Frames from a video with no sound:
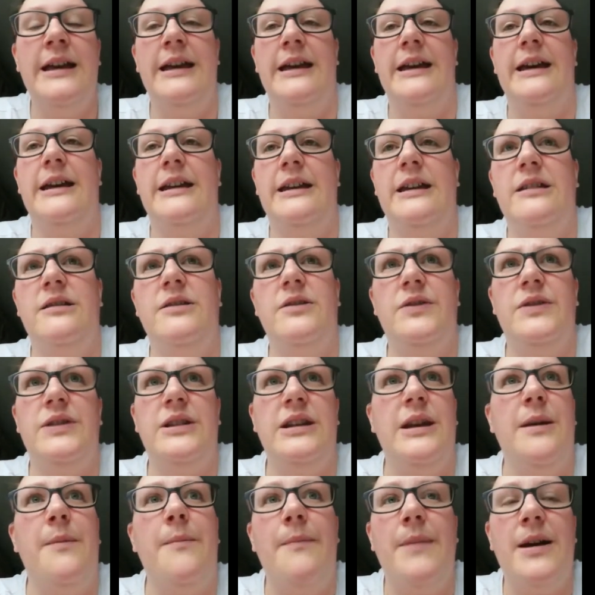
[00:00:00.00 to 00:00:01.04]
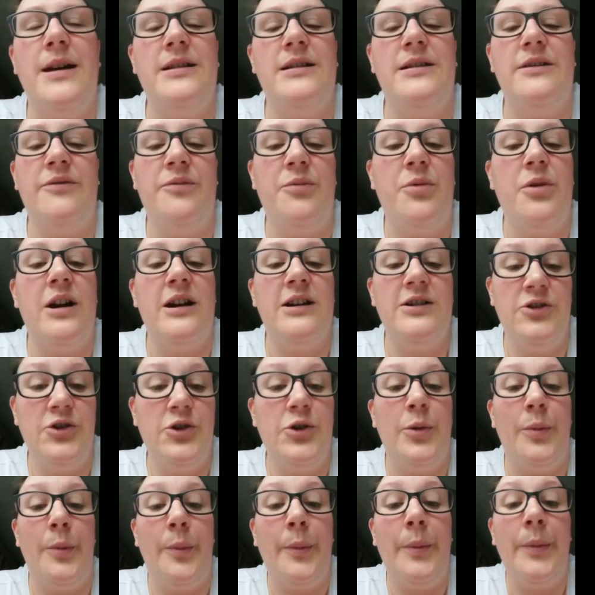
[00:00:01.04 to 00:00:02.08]
And I do see a massive price
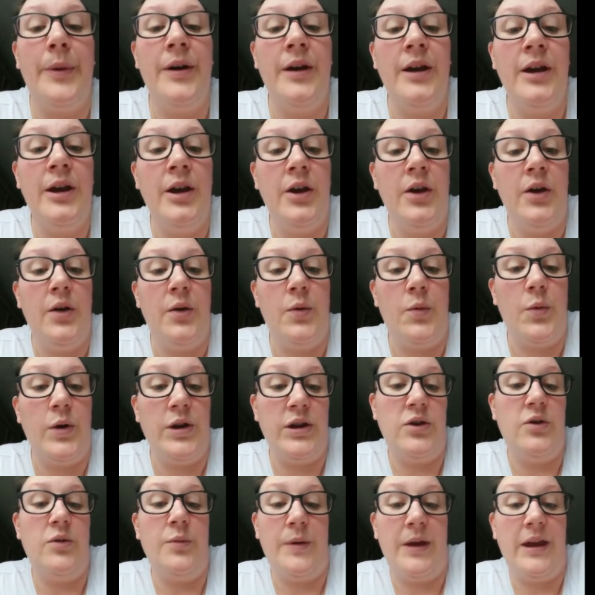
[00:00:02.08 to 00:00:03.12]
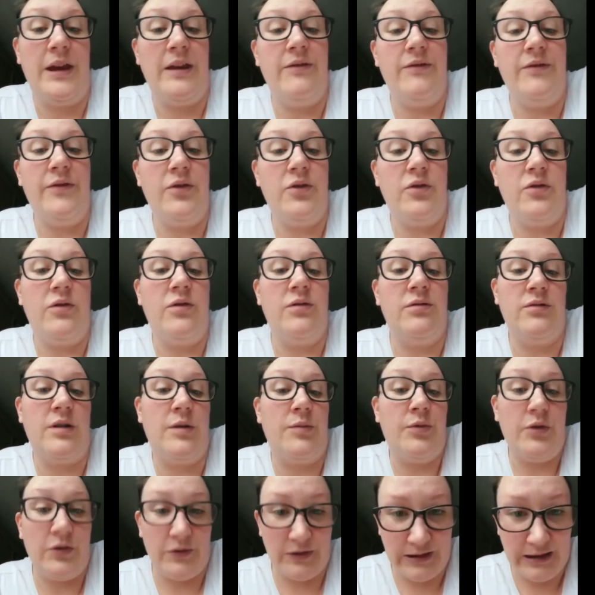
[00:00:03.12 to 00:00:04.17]
jump when you're paying for a
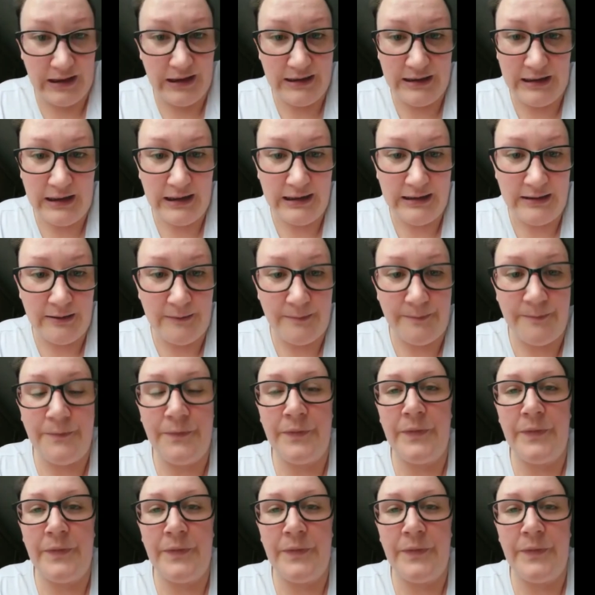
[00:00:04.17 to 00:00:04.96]
plus size item.